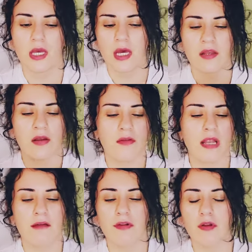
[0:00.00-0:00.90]
another
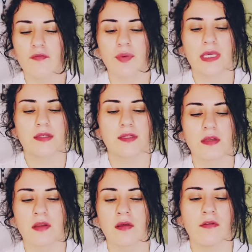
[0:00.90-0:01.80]
level of peace,
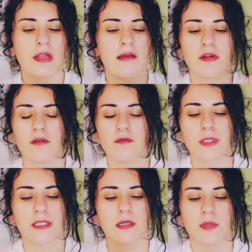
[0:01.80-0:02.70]
another level of
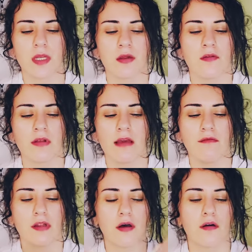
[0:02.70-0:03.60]
wisdom, another
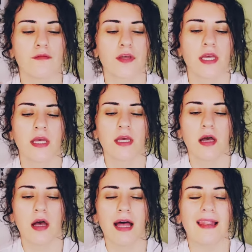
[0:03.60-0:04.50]
level of
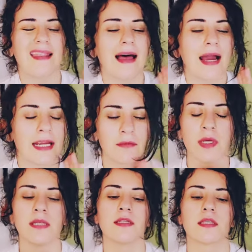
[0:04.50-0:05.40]

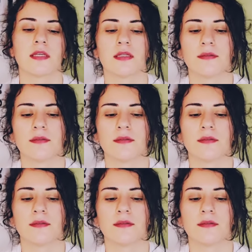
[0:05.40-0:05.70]
alignment.